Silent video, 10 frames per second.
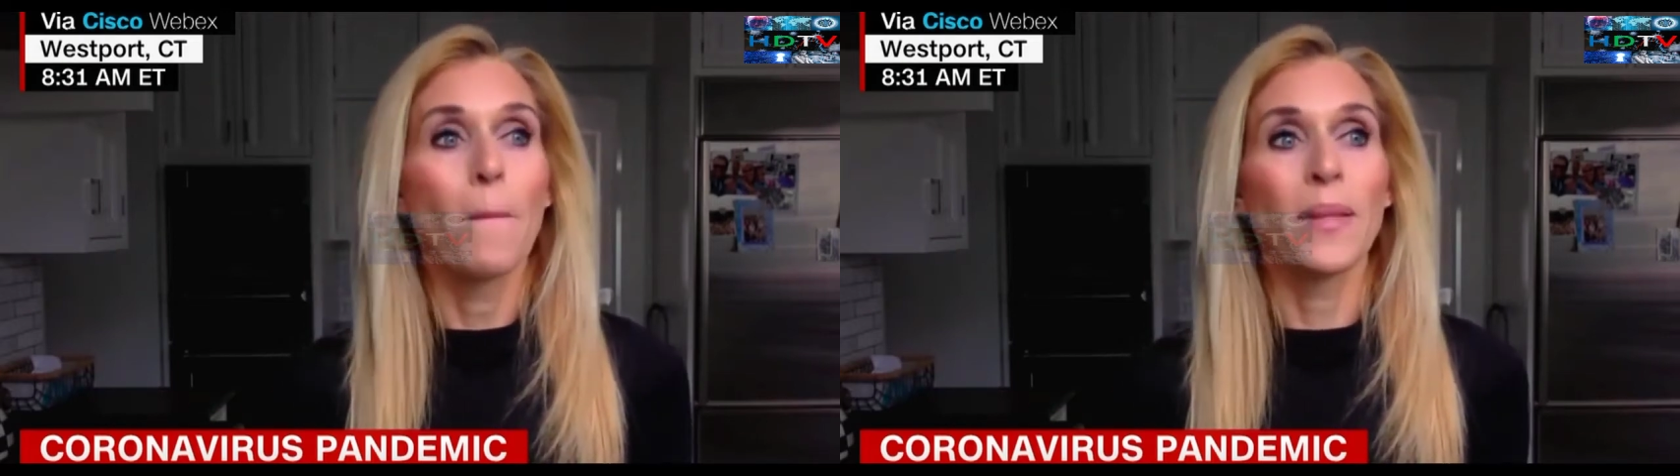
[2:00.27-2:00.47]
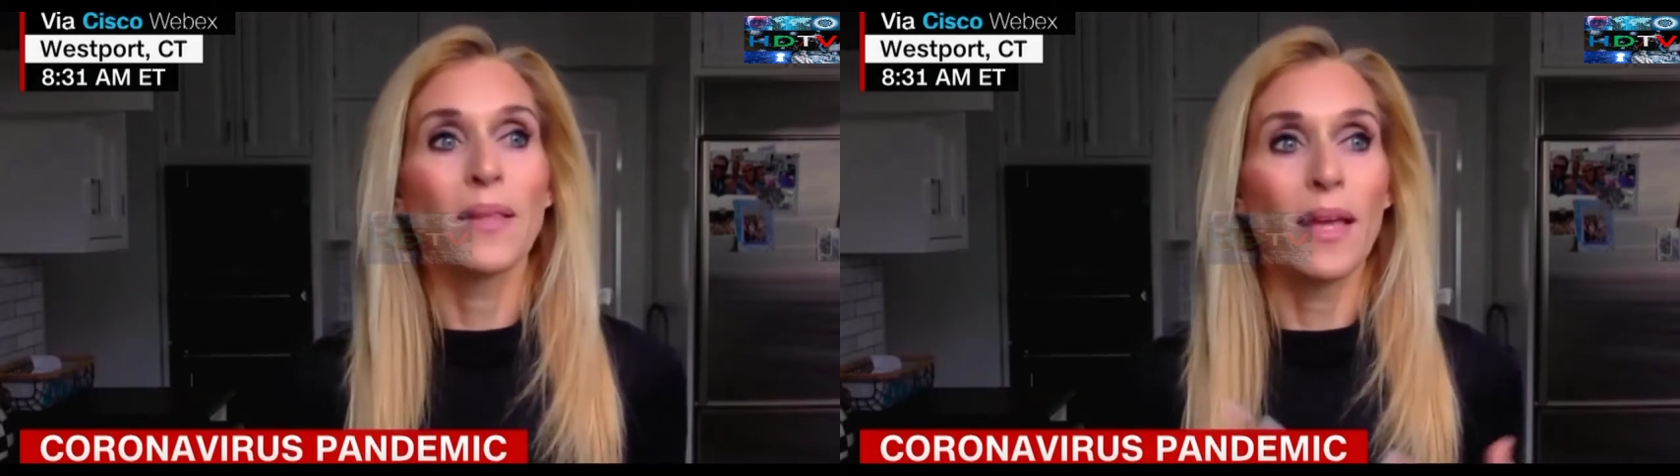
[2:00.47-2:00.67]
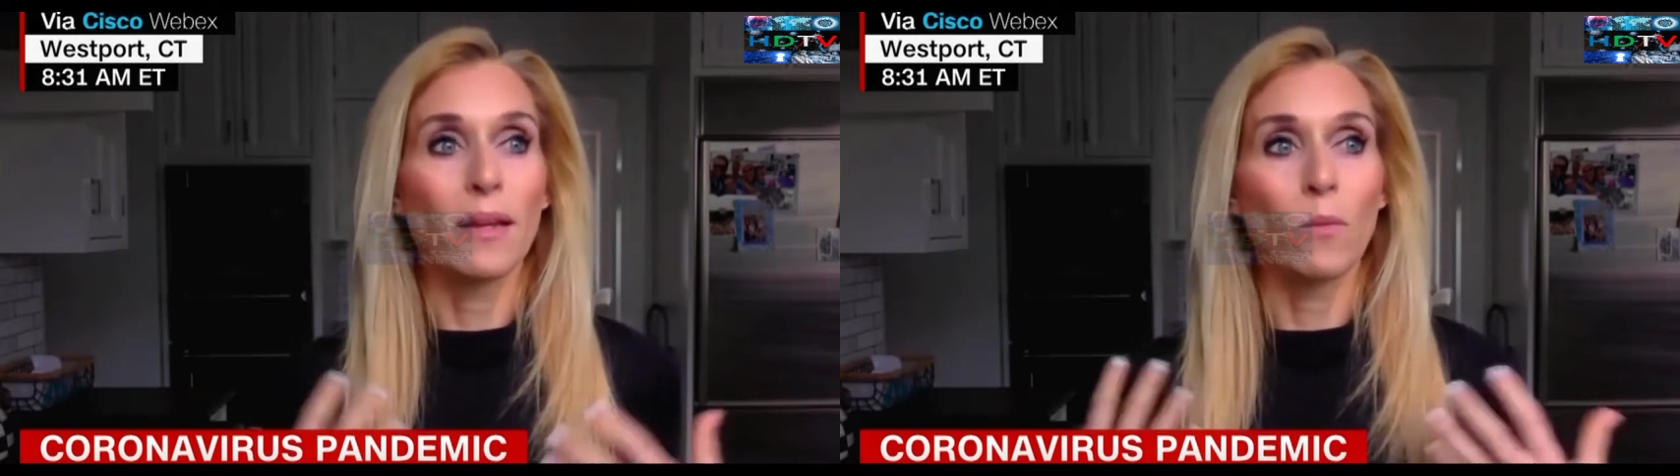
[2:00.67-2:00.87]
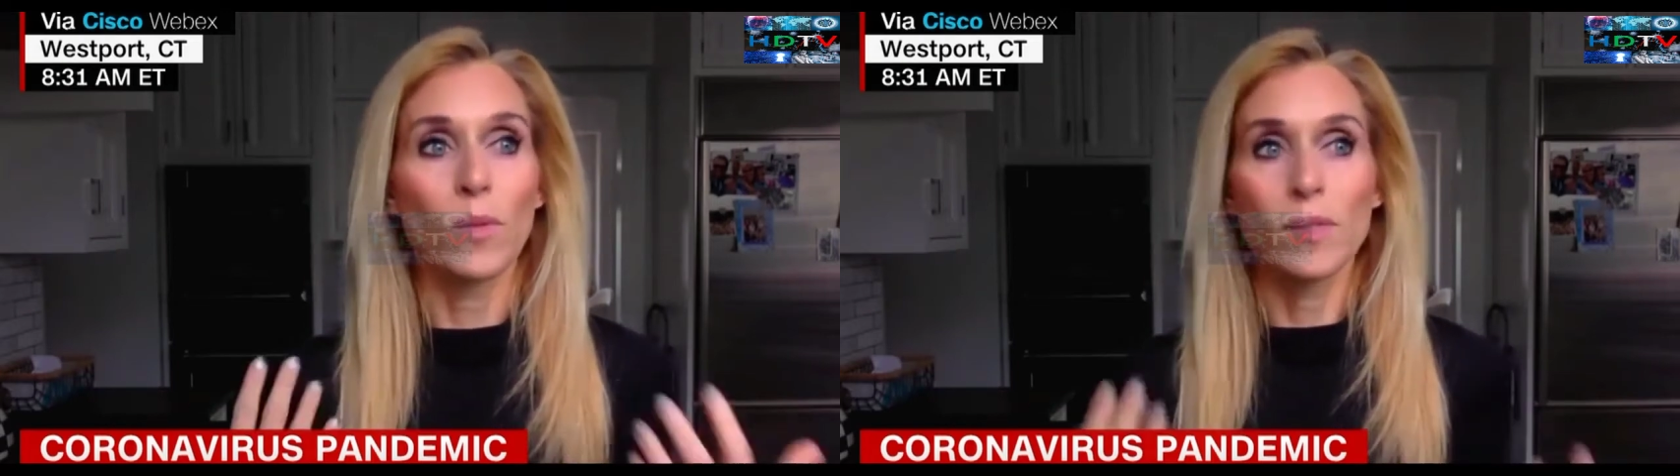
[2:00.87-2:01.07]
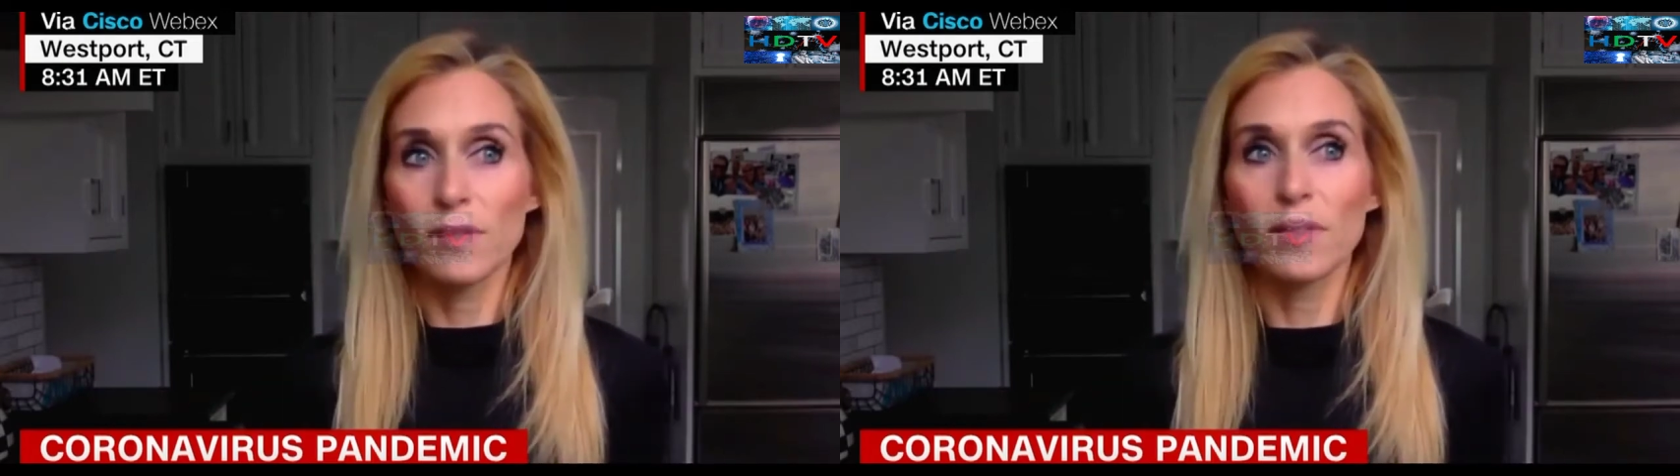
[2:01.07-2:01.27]
but then it
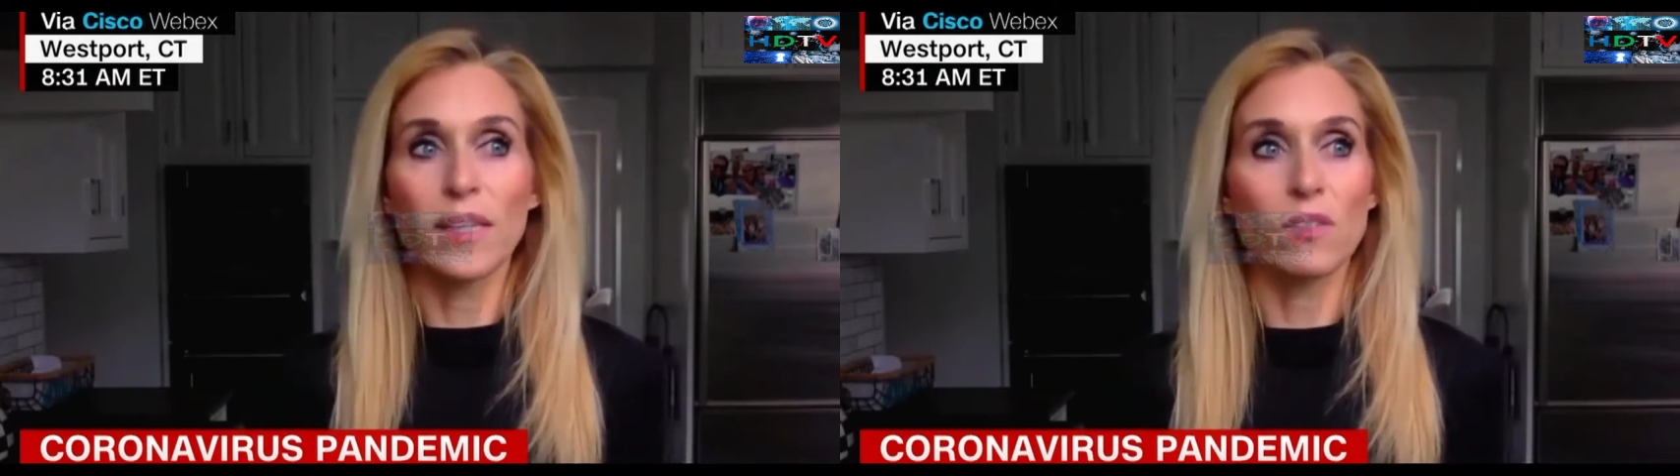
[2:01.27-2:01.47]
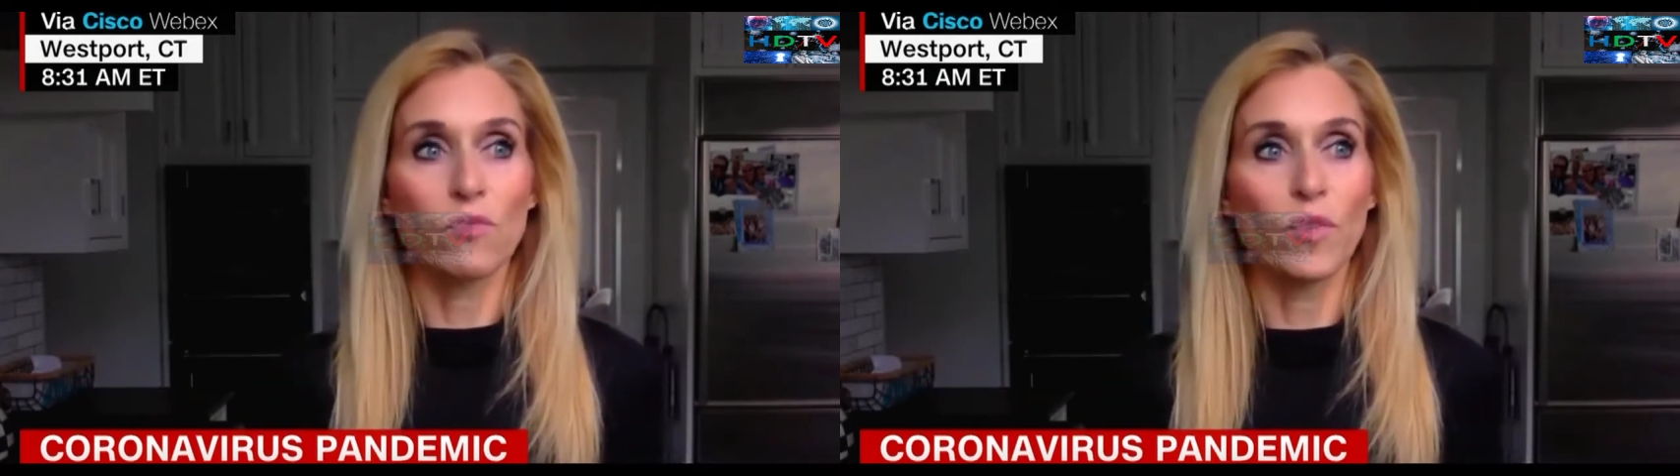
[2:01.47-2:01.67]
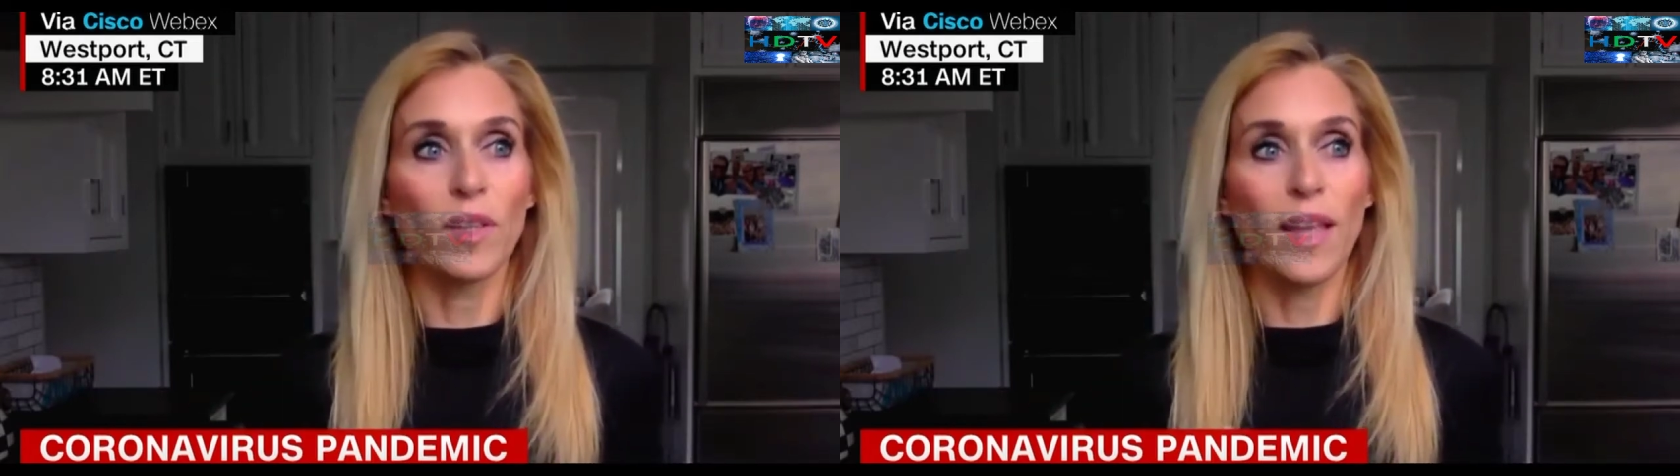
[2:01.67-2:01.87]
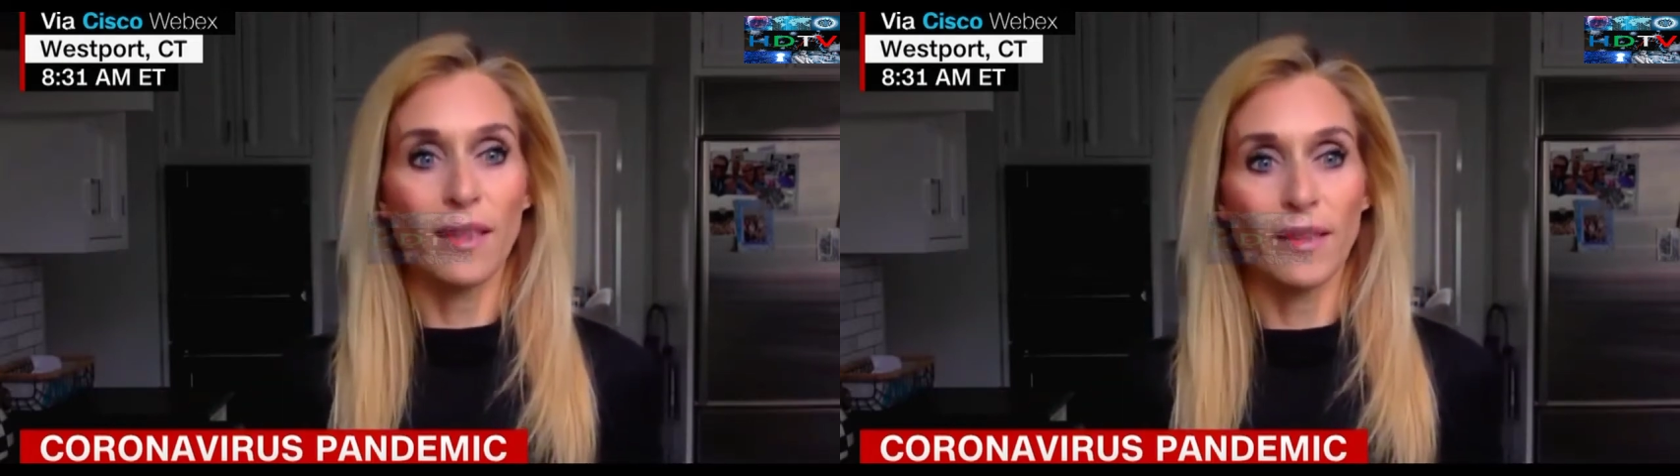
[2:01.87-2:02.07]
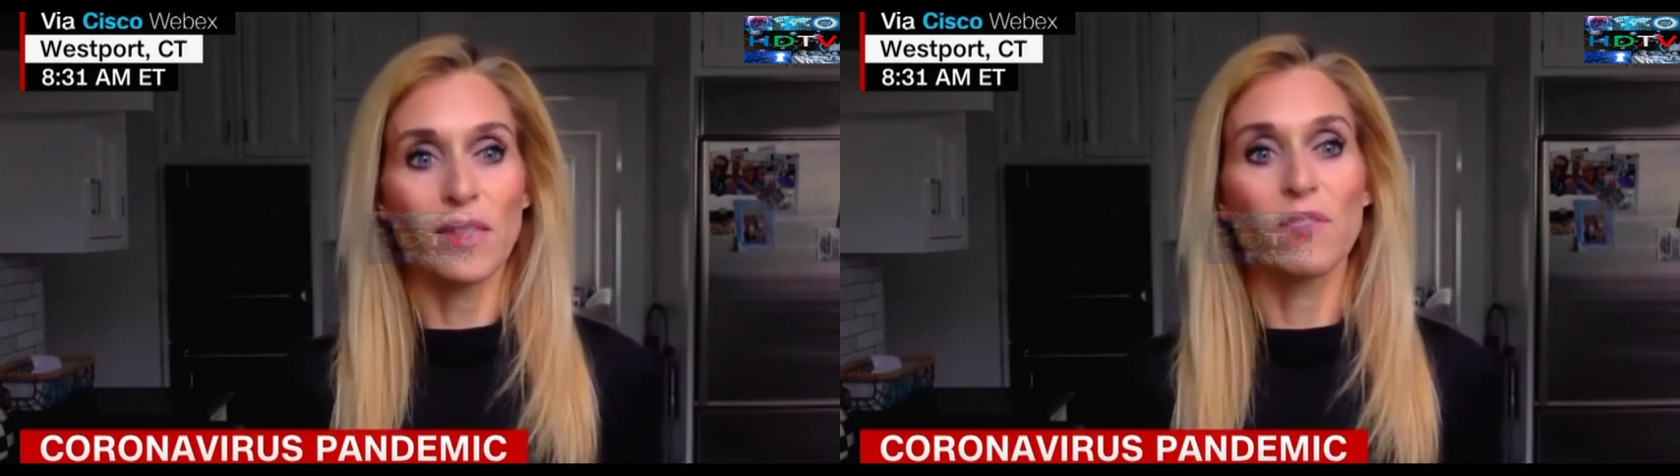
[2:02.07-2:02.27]
was this
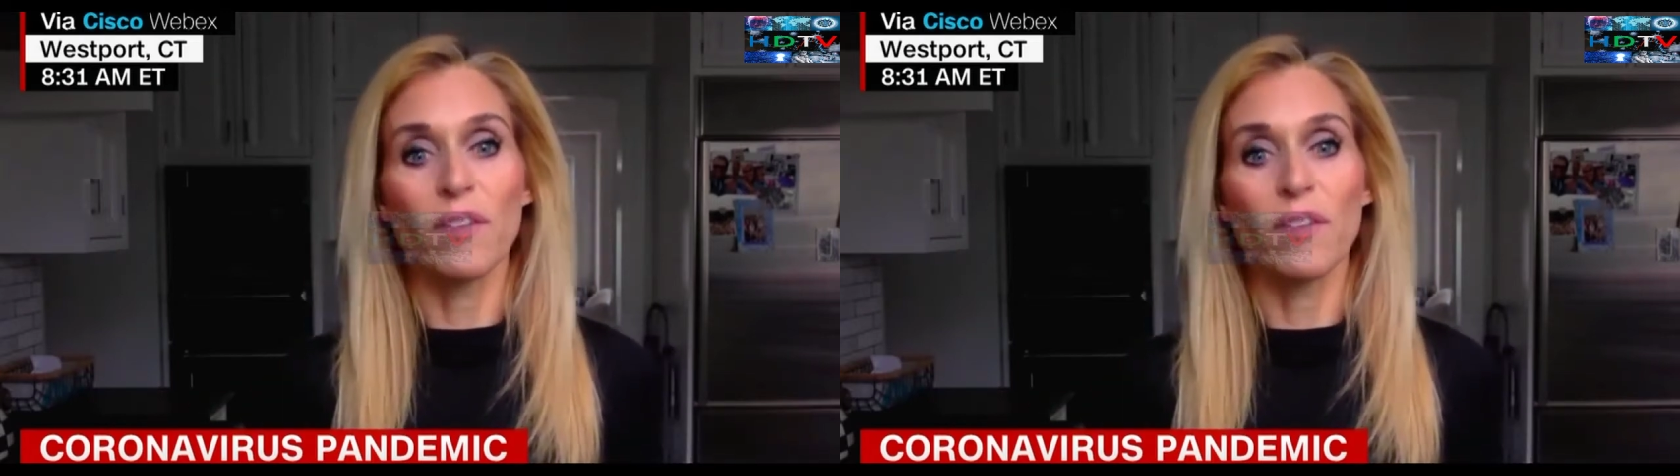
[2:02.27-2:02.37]
relentless